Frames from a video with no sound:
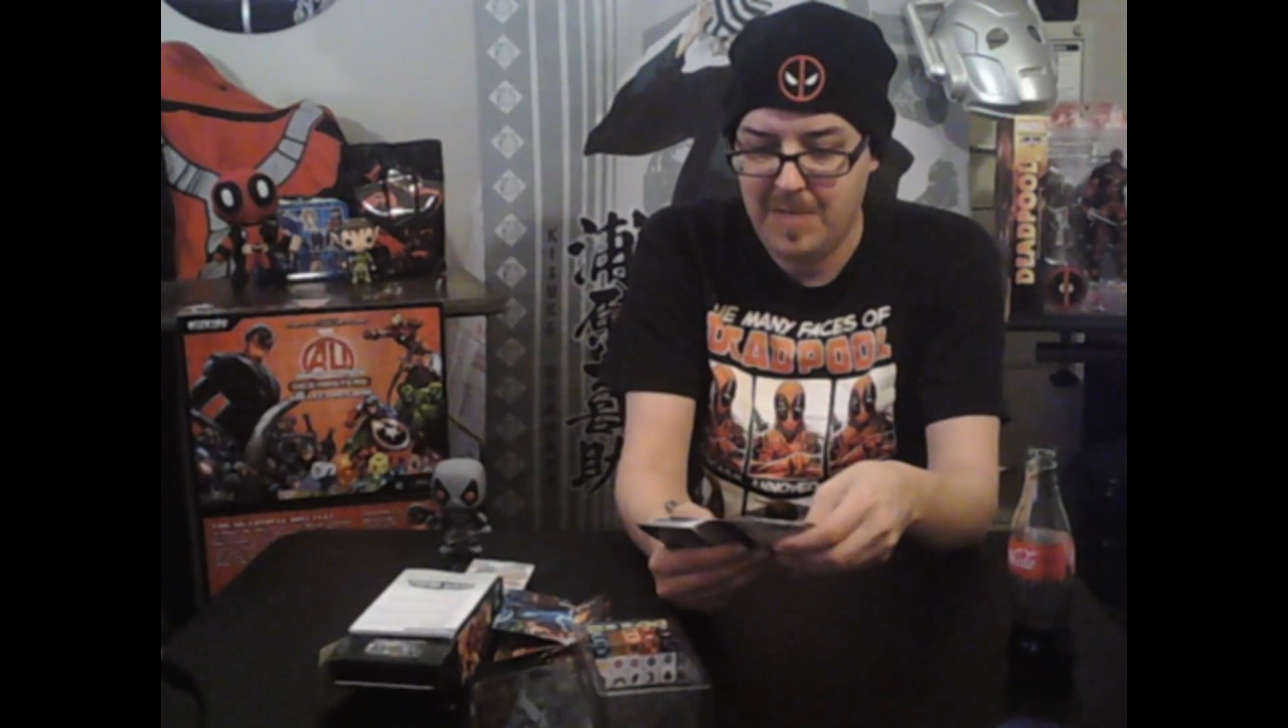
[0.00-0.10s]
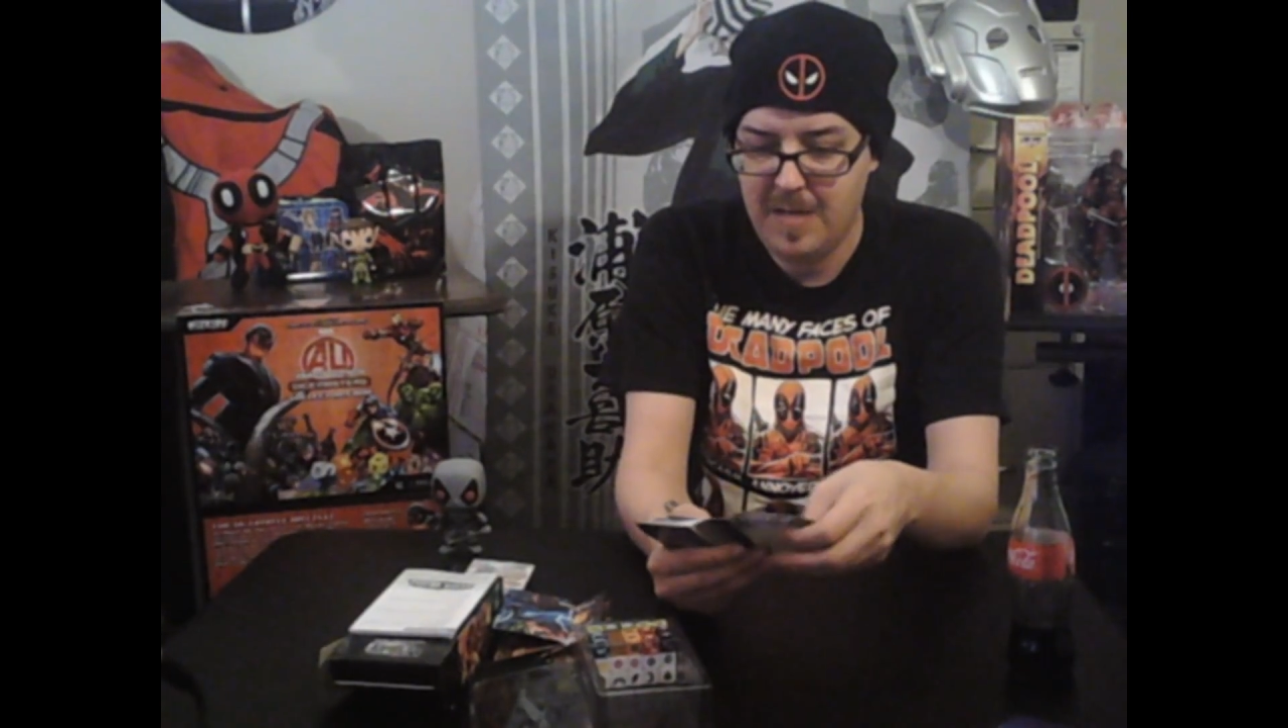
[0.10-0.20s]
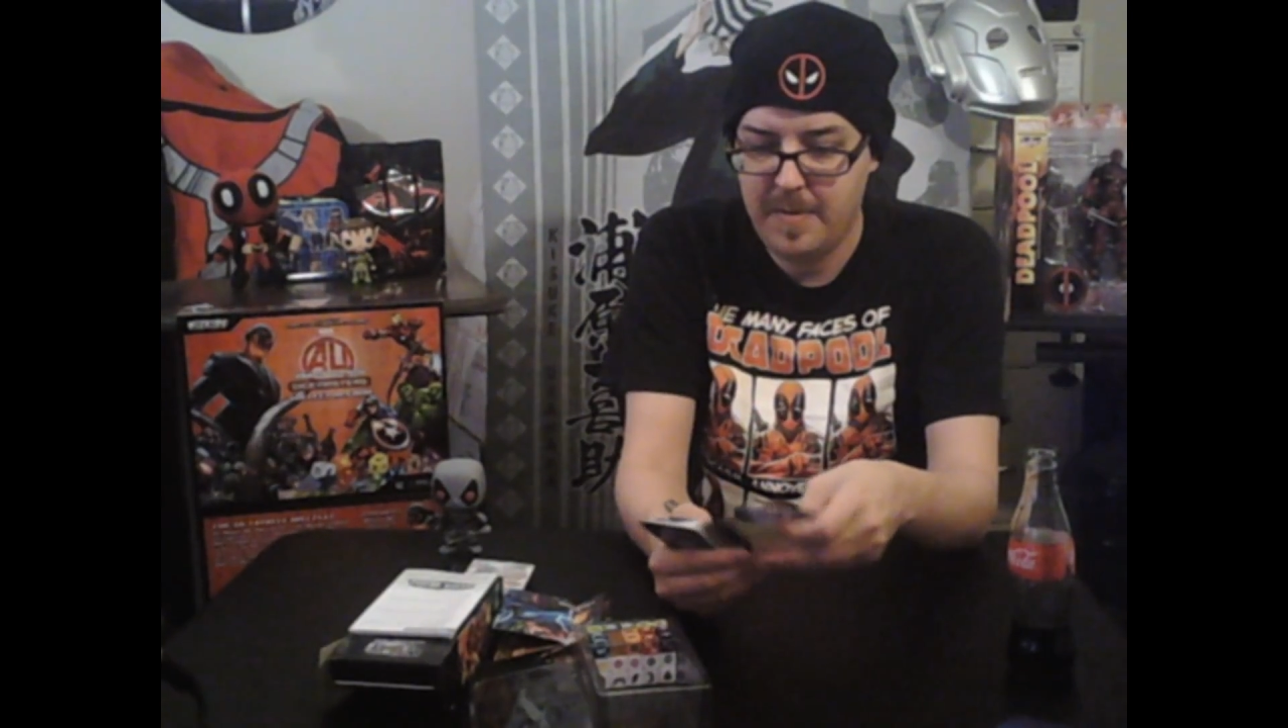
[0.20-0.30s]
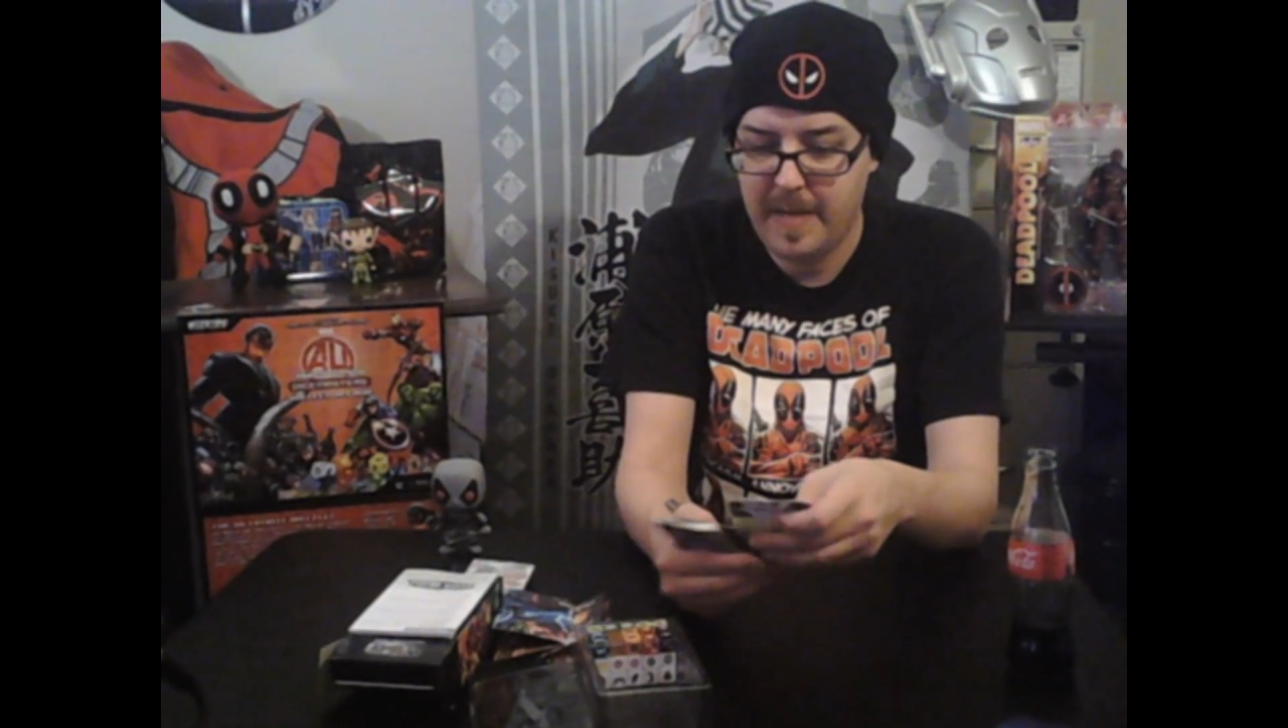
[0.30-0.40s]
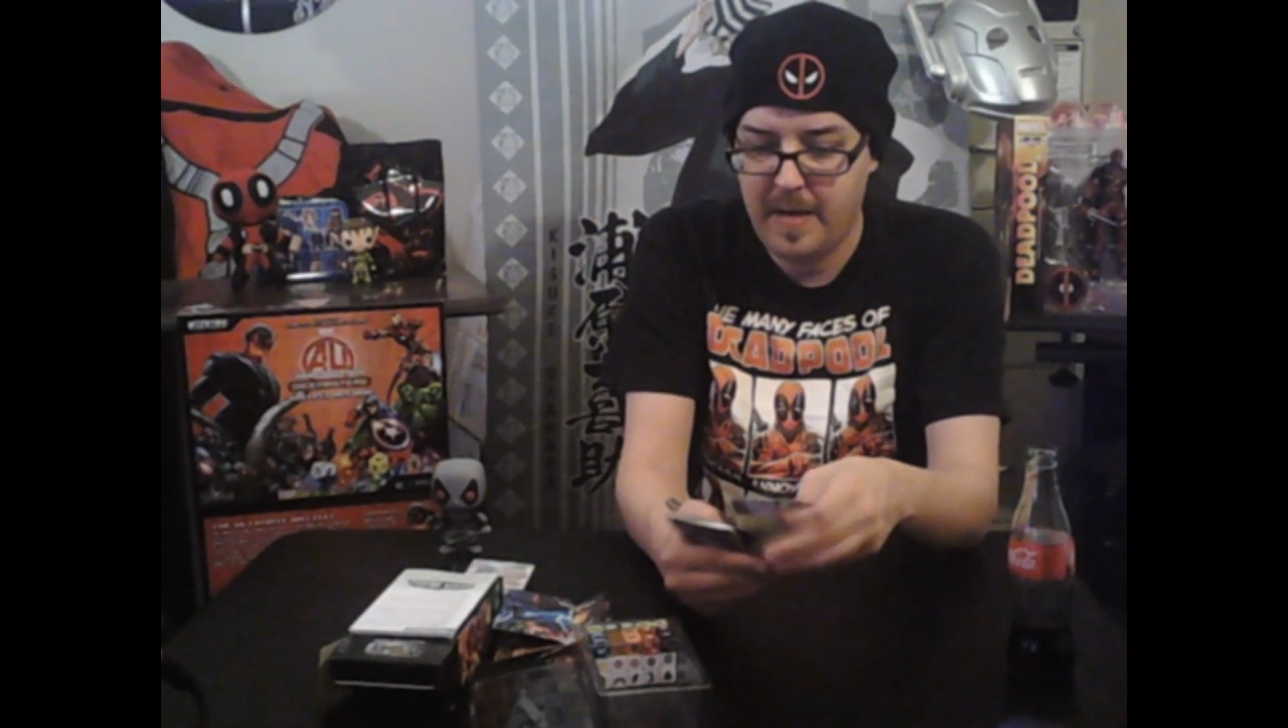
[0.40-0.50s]

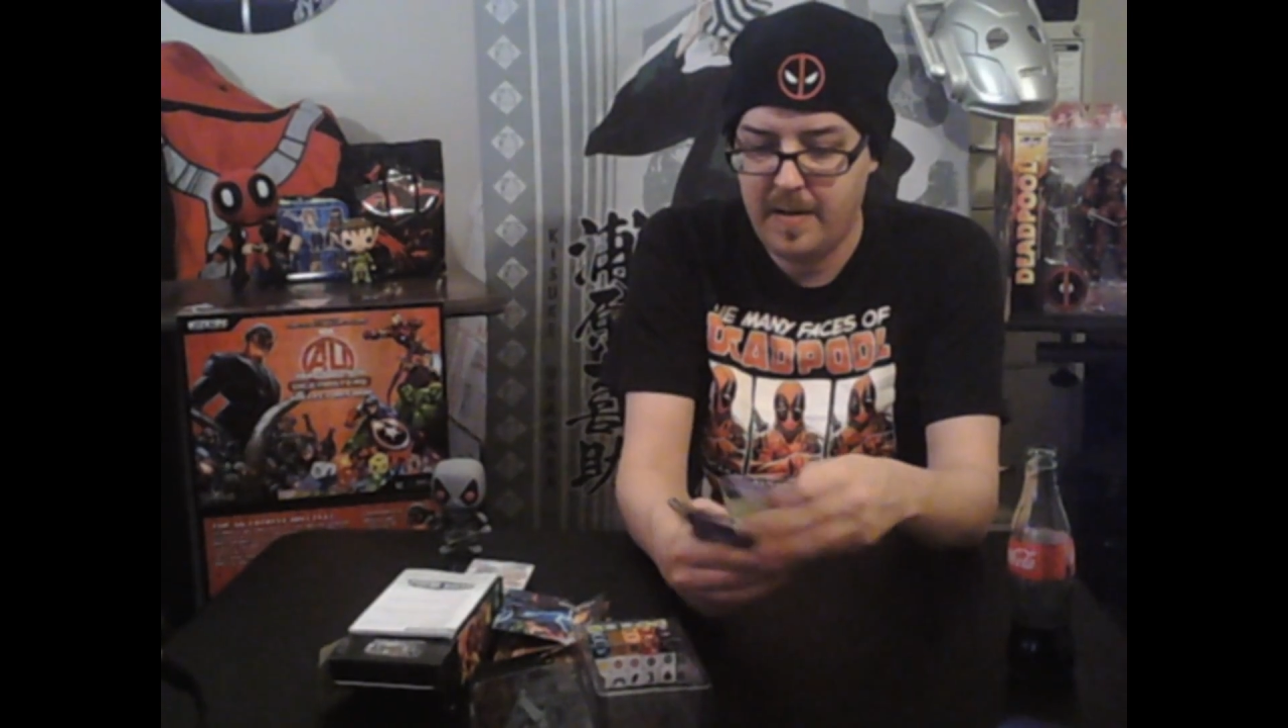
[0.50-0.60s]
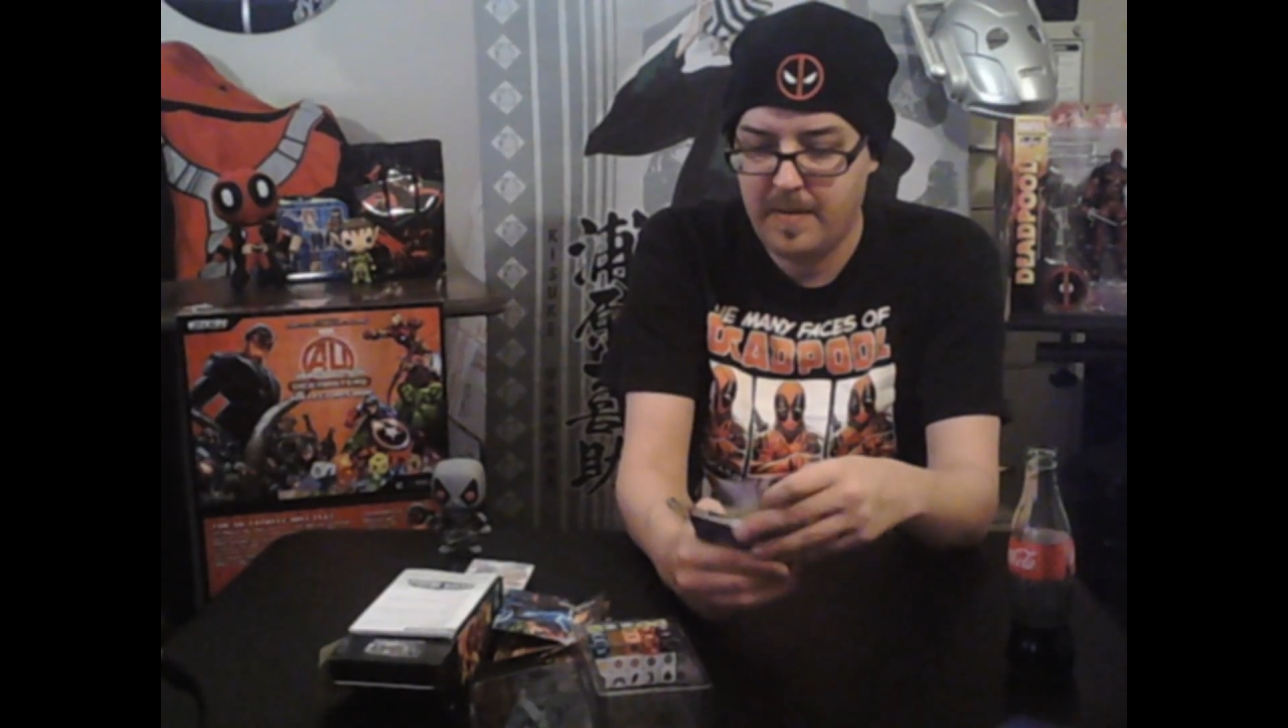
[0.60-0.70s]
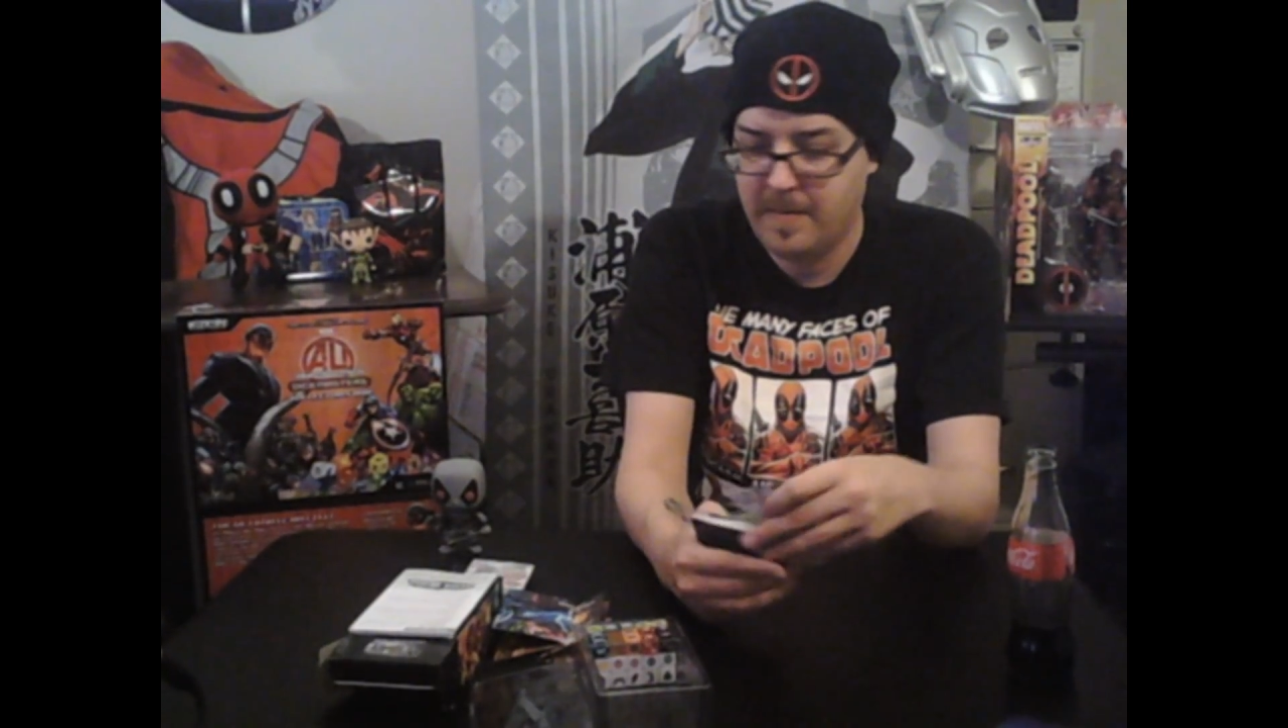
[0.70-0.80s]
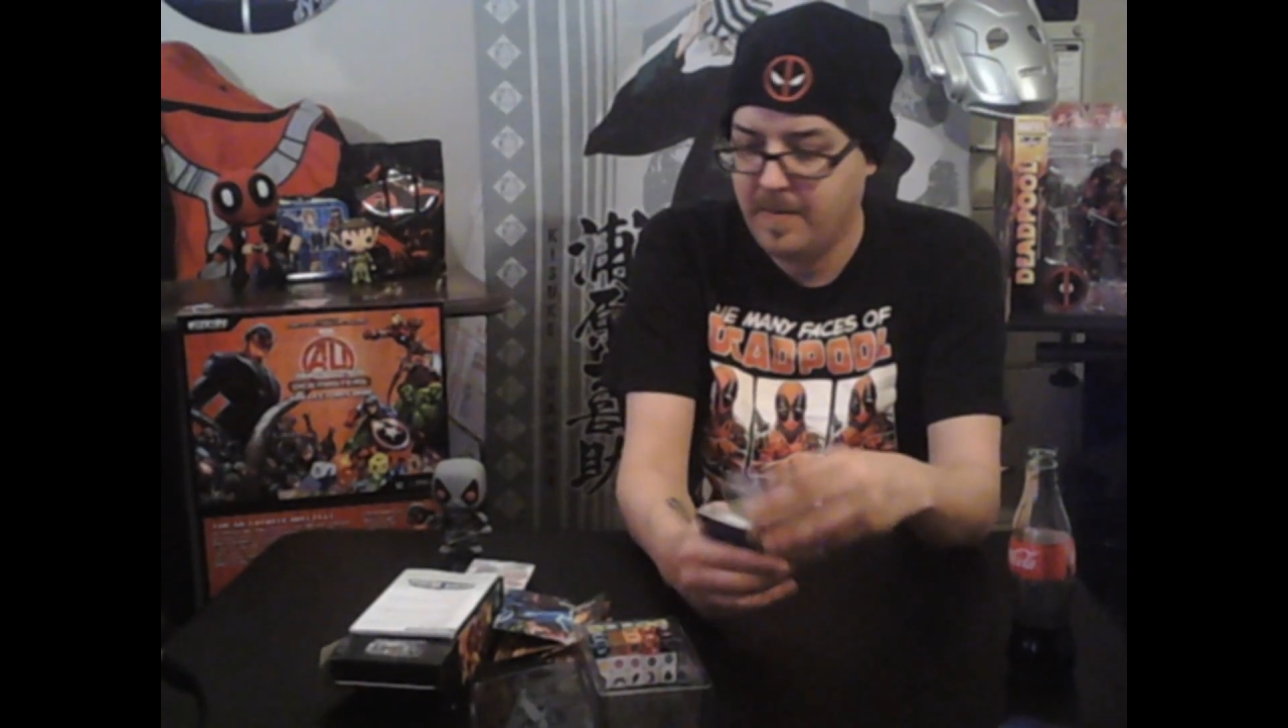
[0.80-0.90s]
eBay.